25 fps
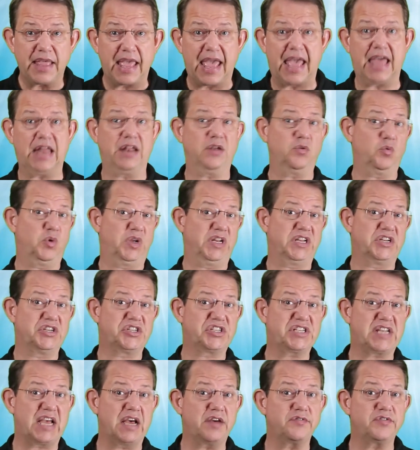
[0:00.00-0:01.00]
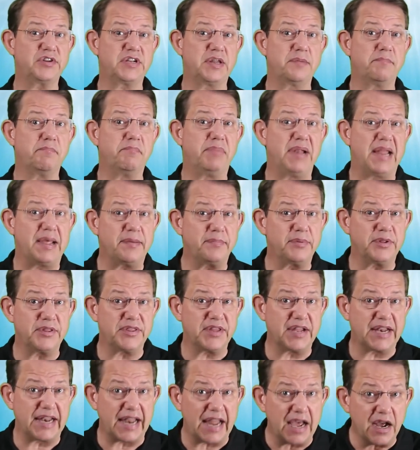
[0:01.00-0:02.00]
and we discovered a bleb in
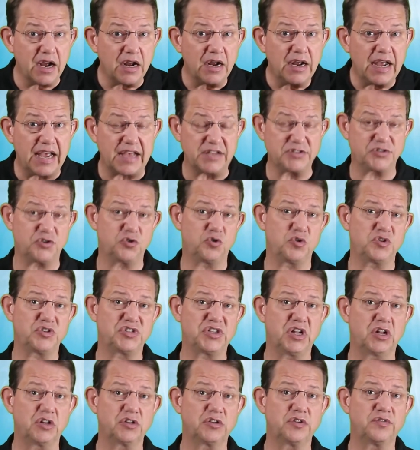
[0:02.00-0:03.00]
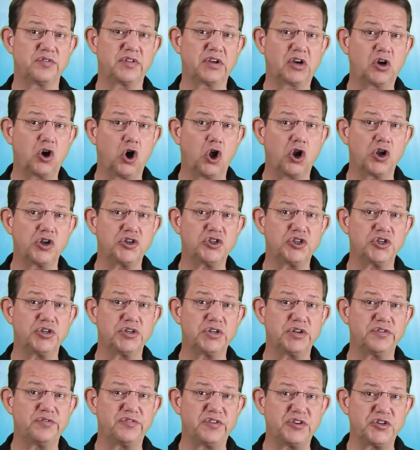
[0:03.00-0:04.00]
the lung as a result of the collagen
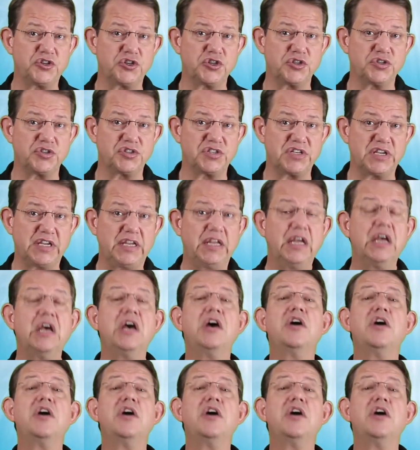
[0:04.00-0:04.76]
deficiency,